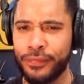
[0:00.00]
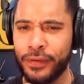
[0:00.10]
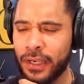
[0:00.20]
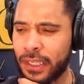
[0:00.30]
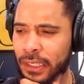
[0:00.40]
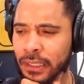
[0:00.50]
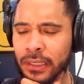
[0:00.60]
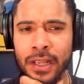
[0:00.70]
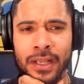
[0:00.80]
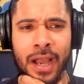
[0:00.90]

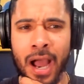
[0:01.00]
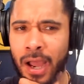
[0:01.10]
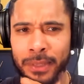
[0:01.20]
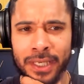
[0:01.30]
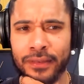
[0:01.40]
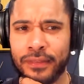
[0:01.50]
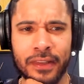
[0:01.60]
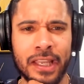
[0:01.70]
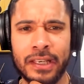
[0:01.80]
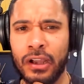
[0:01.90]
fucking comments